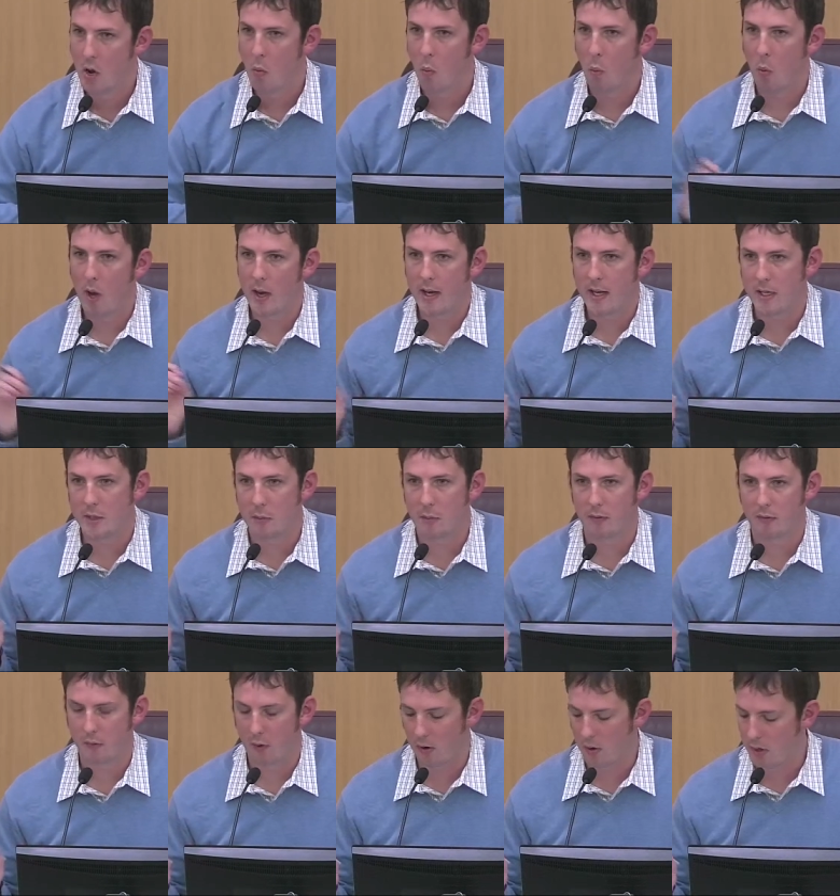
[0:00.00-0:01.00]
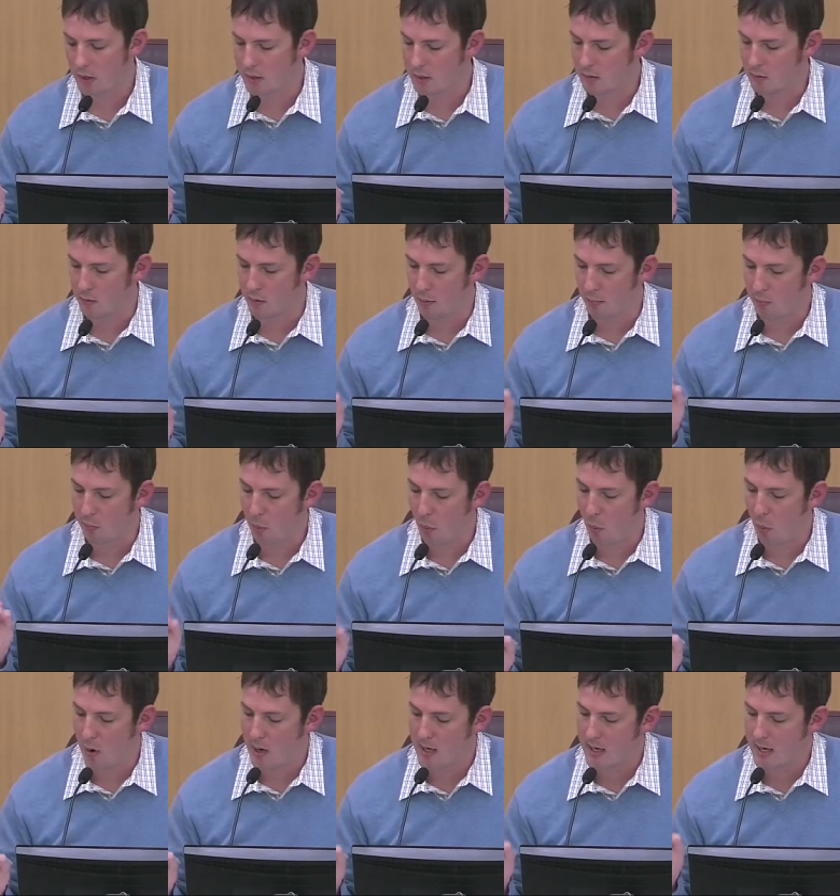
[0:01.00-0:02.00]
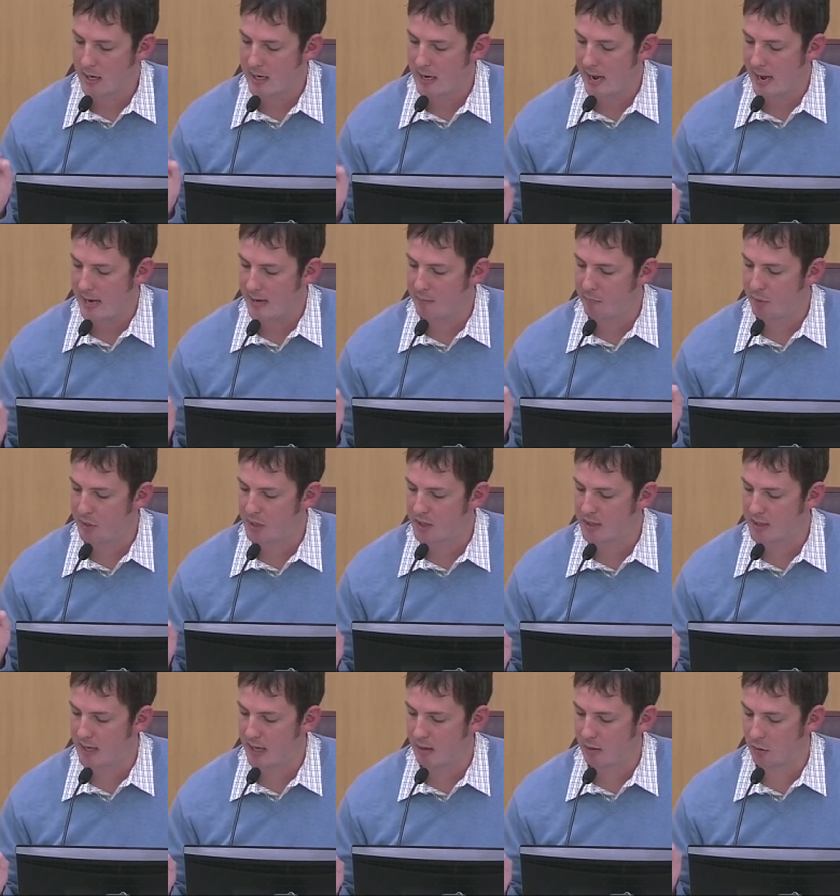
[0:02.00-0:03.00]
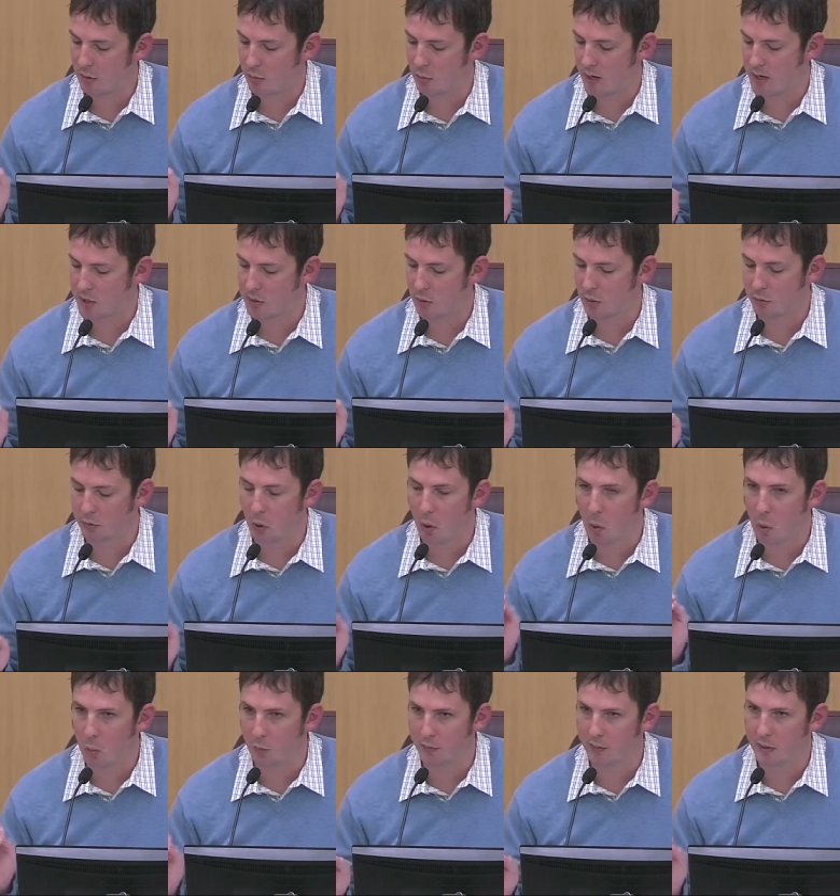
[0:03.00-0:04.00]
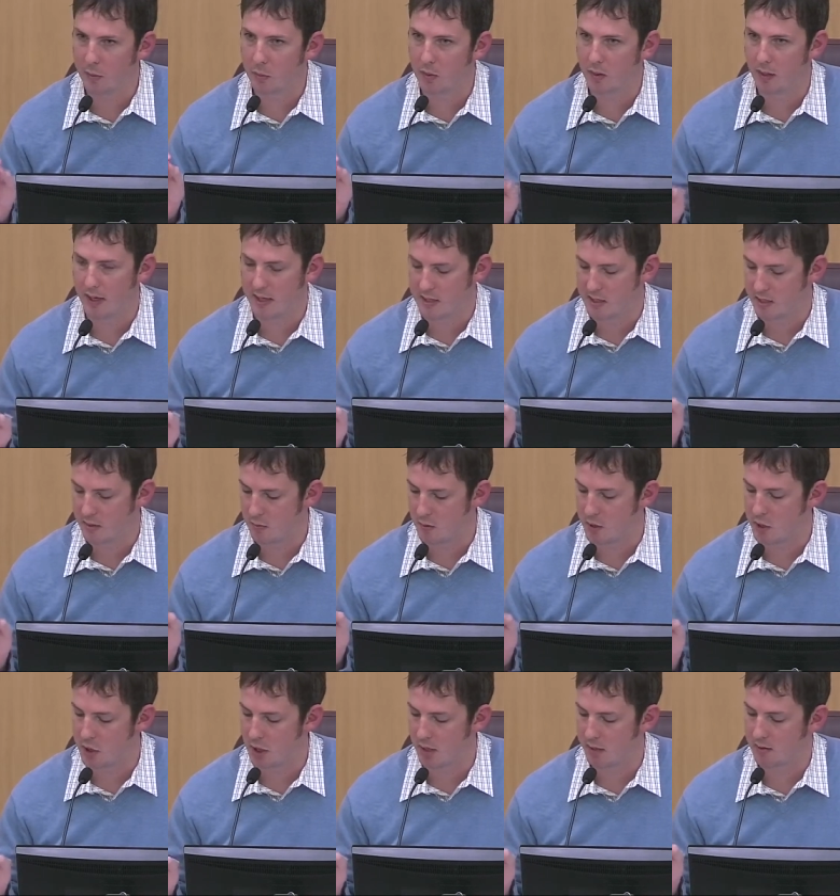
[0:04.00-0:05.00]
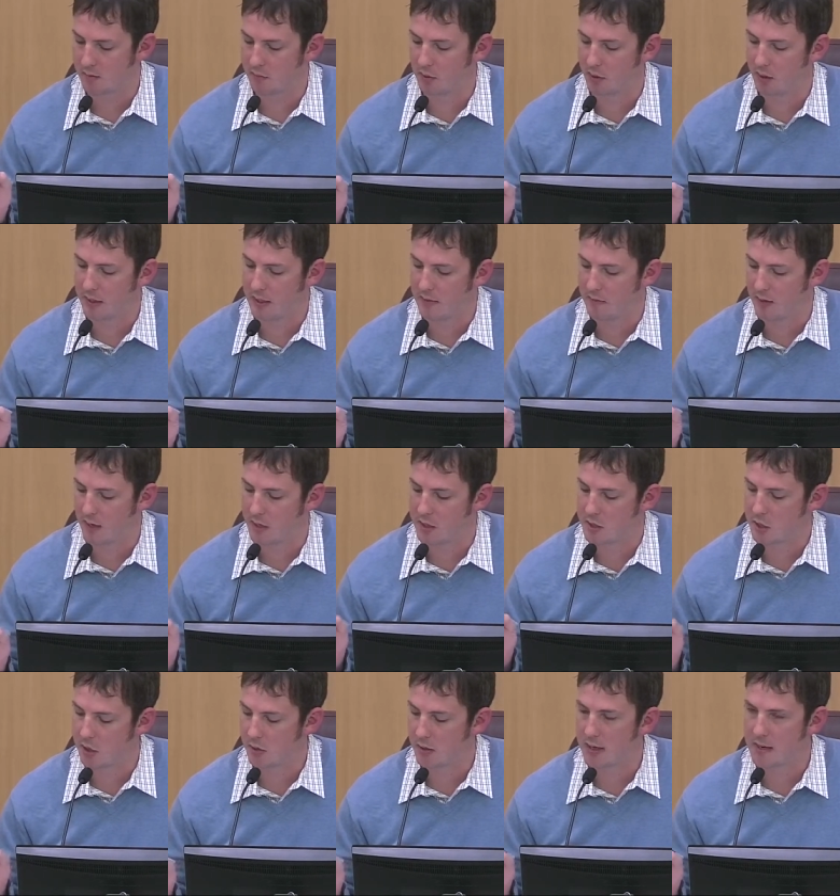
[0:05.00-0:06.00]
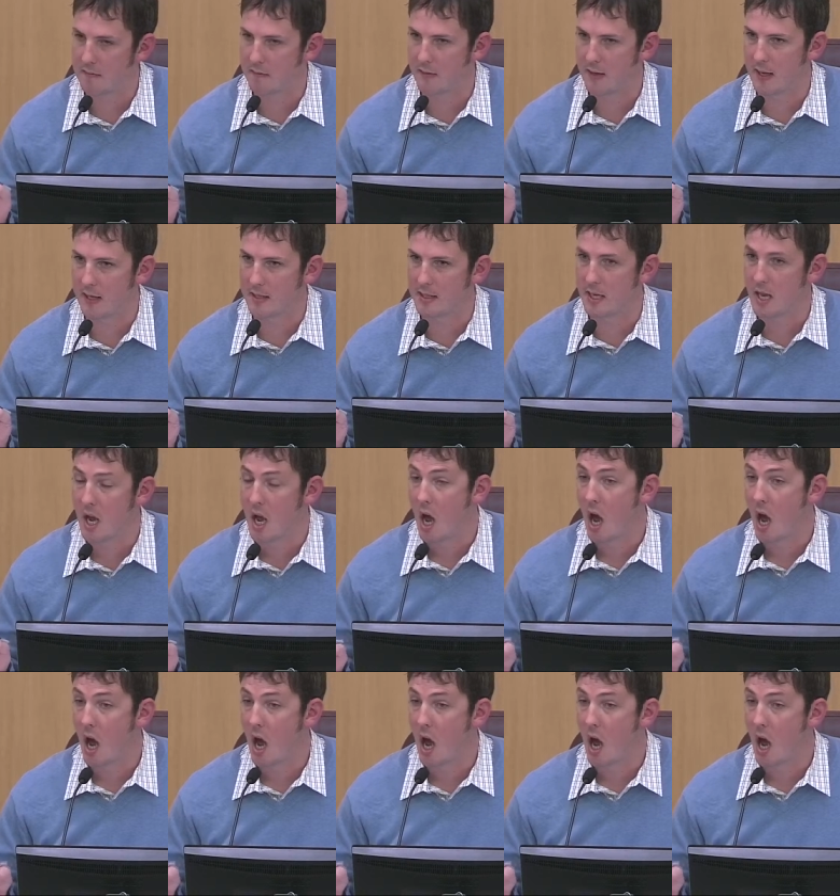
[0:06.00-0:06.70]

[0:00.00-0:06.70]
What he's referring to, the 0.9% threshold, only relates to injunctive relief and attorney fees.